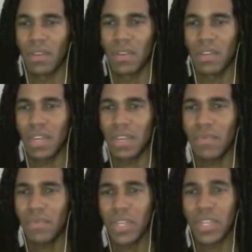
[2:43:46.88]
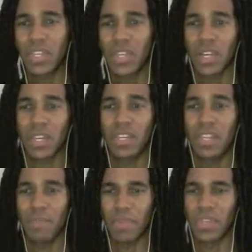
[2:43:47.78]
Yeah, they really dug
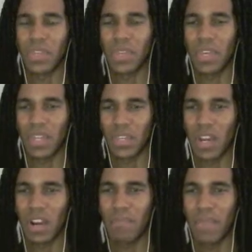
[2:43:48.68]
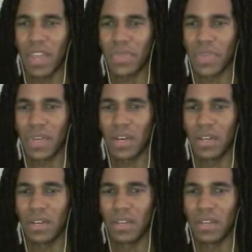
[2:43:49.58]
deep into the entire pantheon.